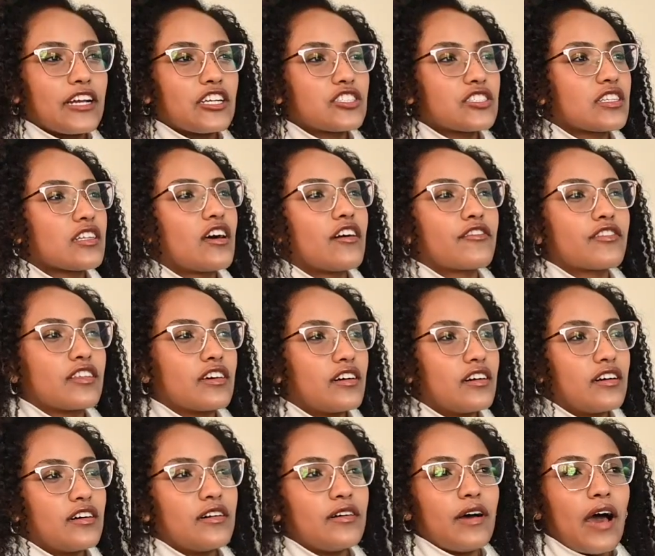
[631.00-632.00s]
just love
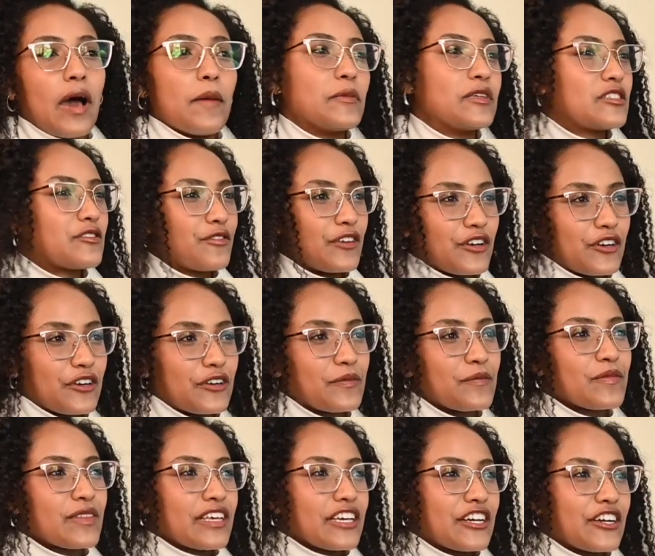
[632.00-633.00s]
the atmosphere
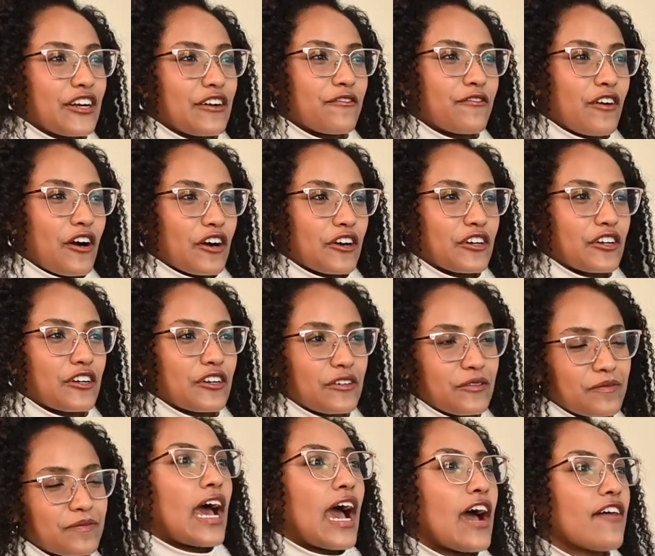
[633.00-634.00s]
here at Faulkner.
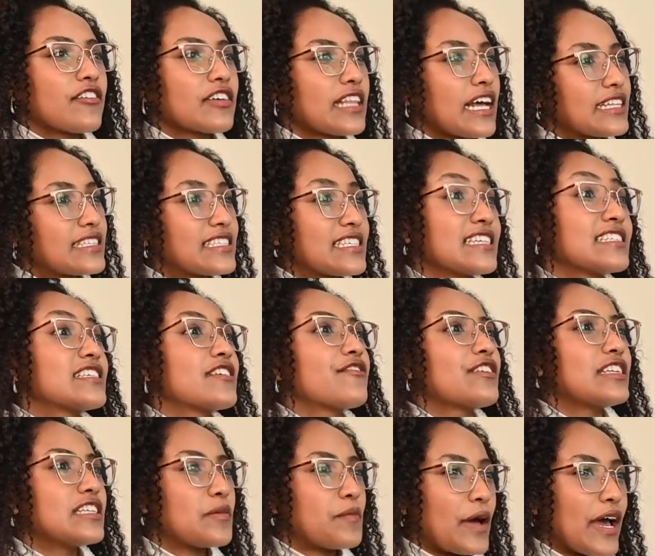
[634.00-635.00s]
Having that sense of
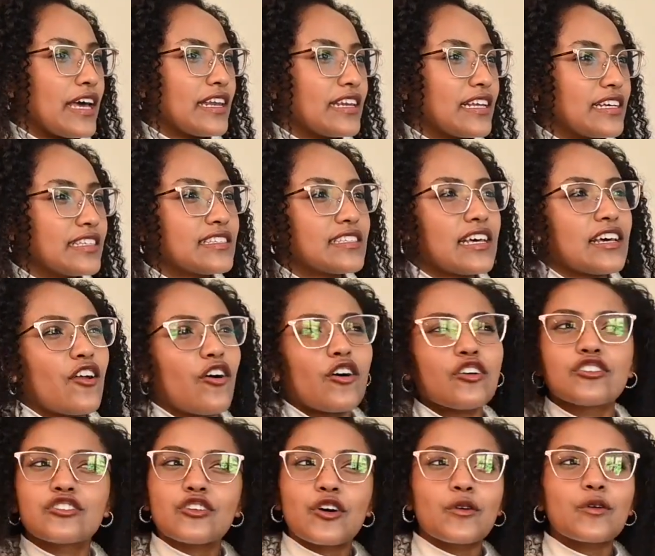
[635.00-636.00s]
independence and
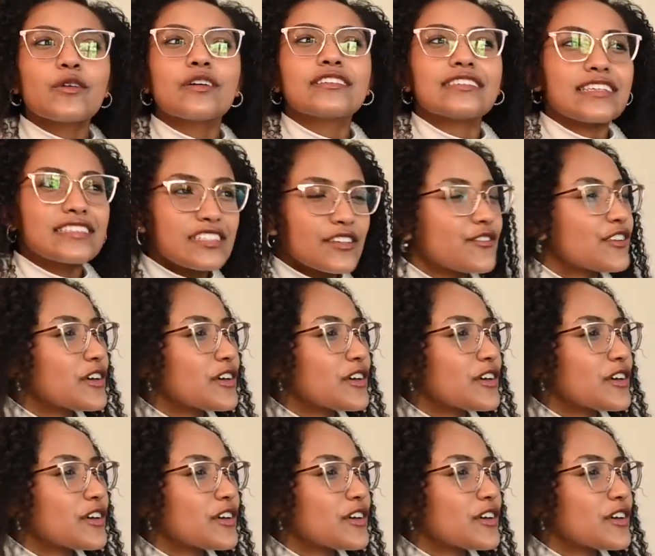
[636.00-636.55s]
also a sense of